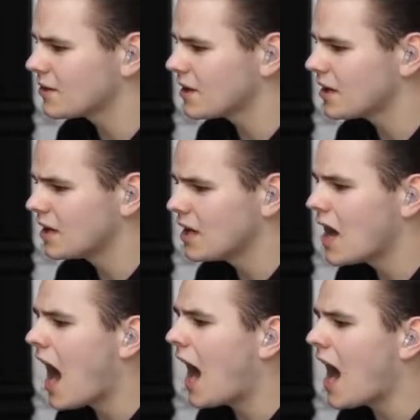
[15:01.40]
I would...
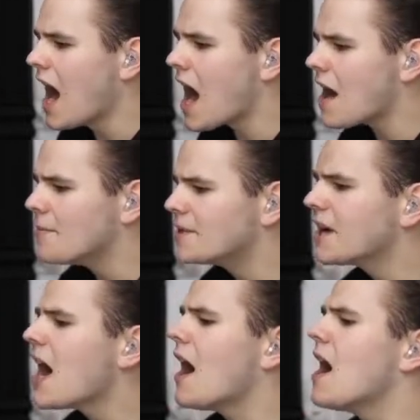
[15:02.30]
Aha!
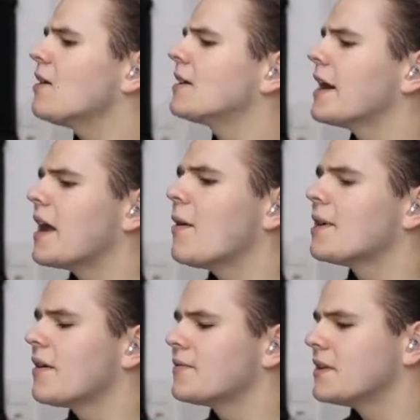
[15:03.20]
It's aha! Okay, now
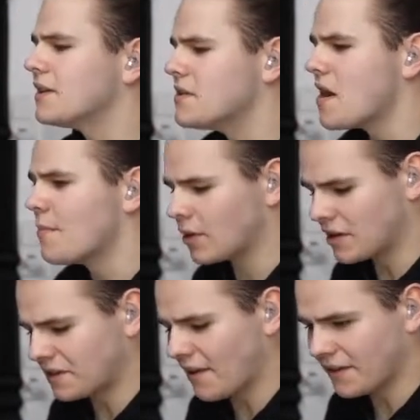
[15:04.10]
we have the
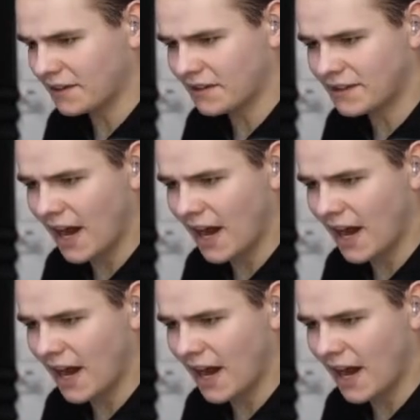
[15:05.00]
numbers down here.